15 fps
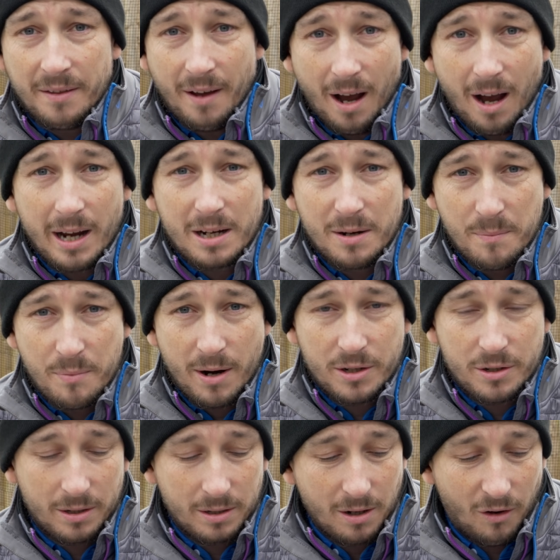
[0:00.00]
The high
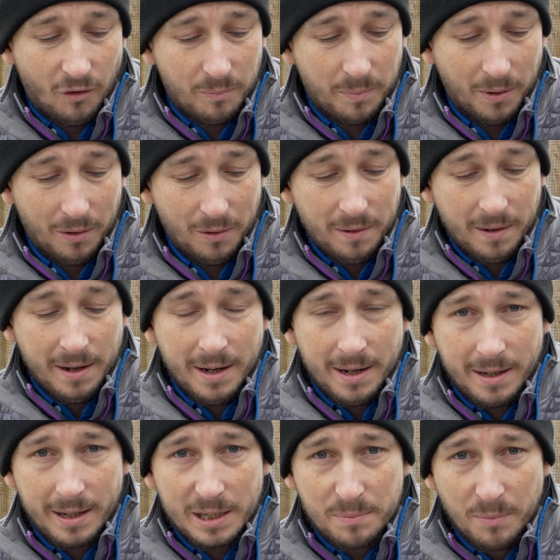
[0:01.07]
compression golf ball
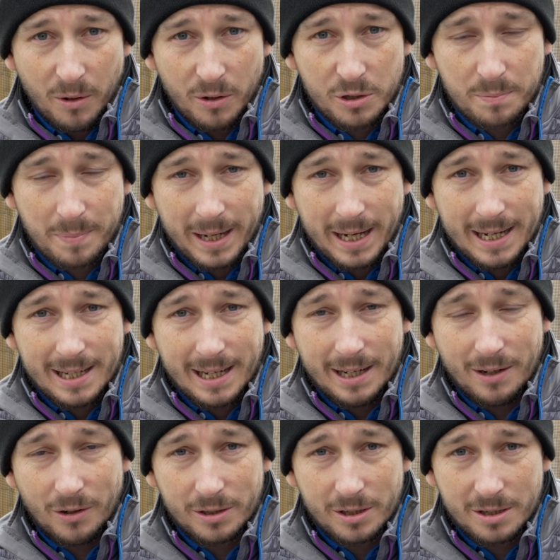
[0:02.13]
needs more speed
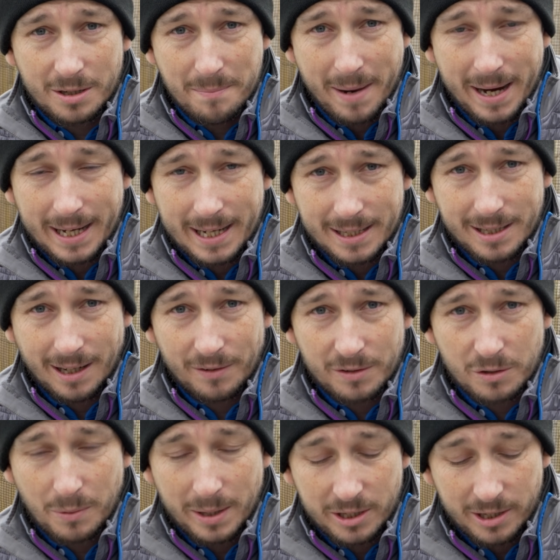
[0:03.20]
in order to make itself
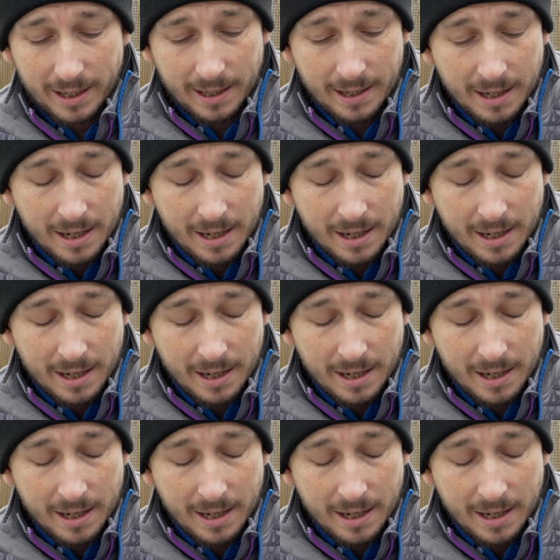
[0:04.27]
squishy.